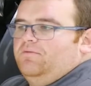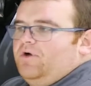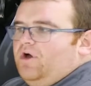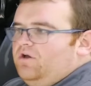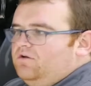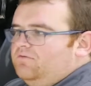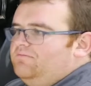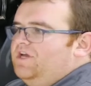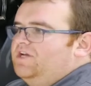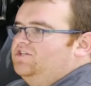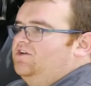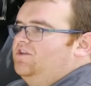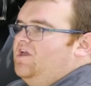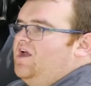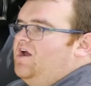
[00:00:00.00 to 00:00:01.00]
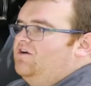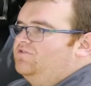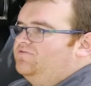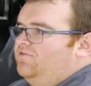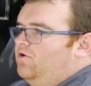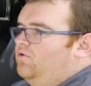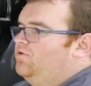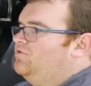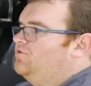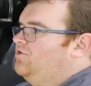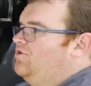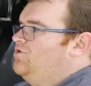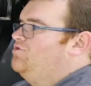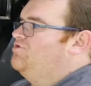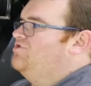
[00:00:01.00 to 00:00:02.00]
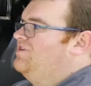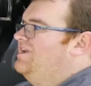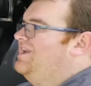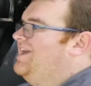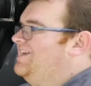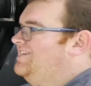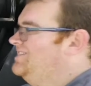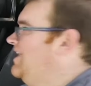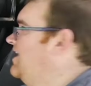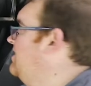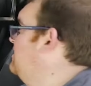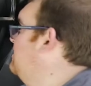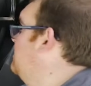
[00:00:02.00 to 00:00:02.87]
them out, make sure the air is flowing through nicely.